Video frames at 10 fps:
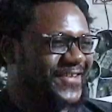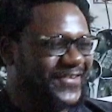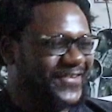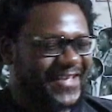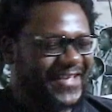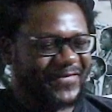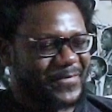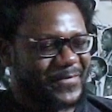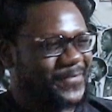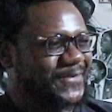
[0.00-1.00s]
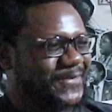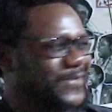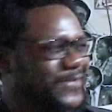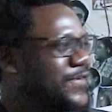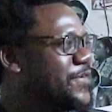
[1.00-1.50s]
you give the people, so
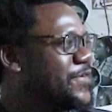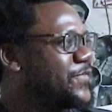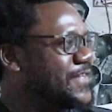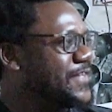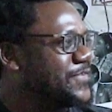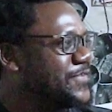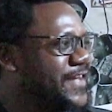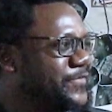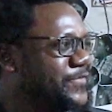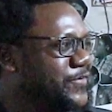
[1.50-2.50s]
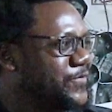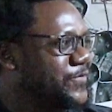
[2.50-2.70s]
why should they have you?